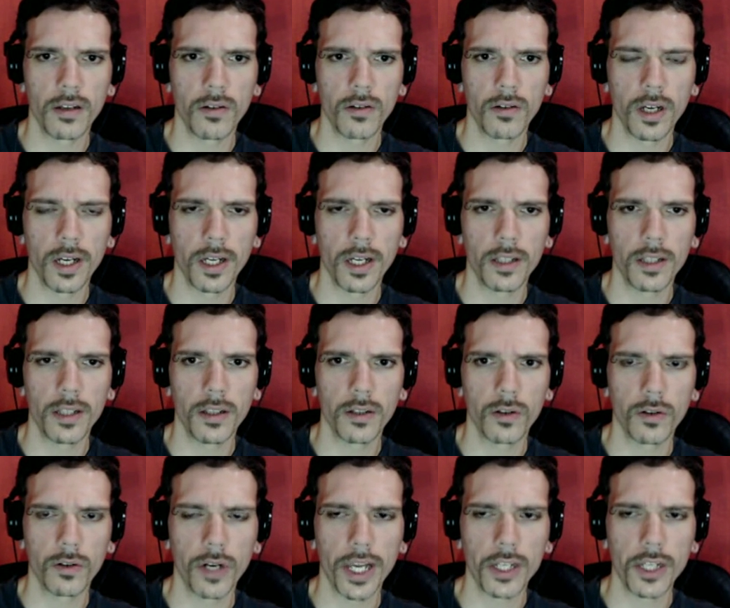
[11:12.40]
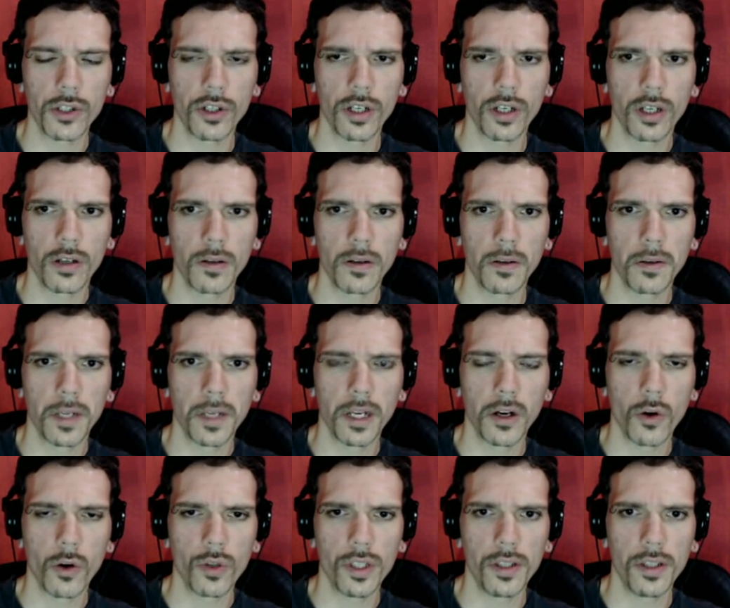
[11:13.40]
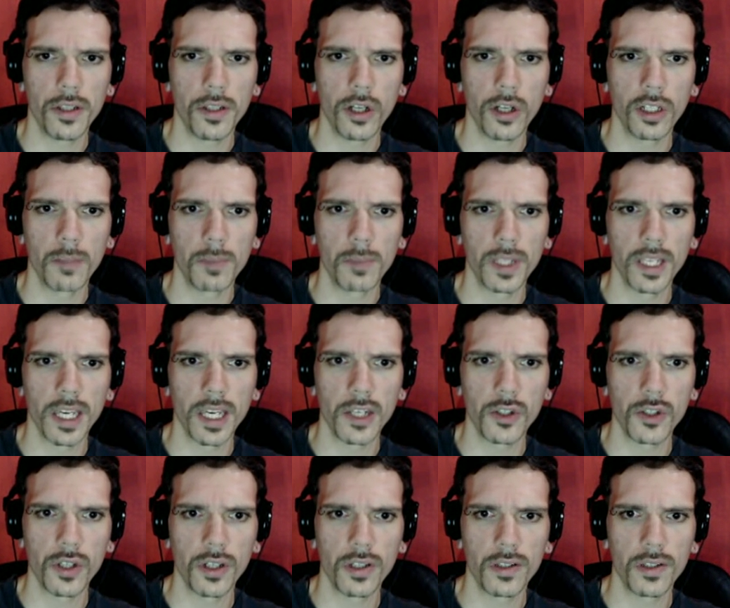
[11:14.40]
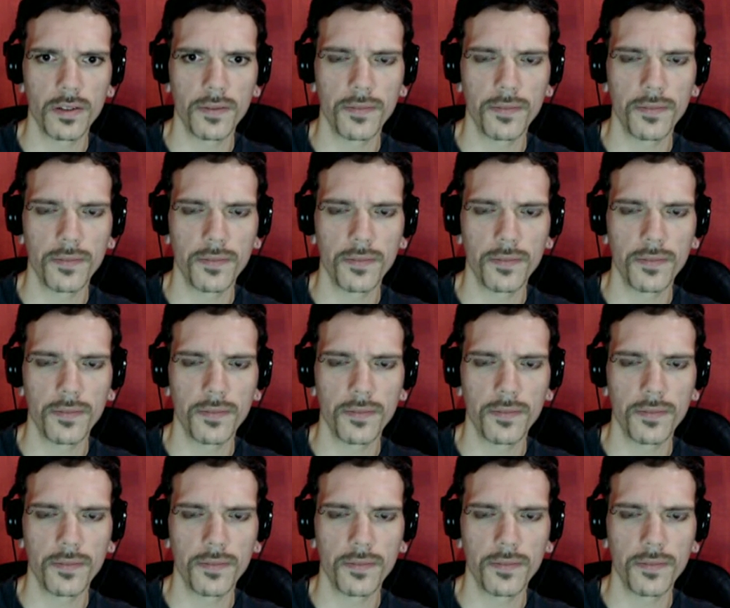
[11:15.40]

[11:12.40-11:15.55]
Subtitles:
the connection encoded in all applications,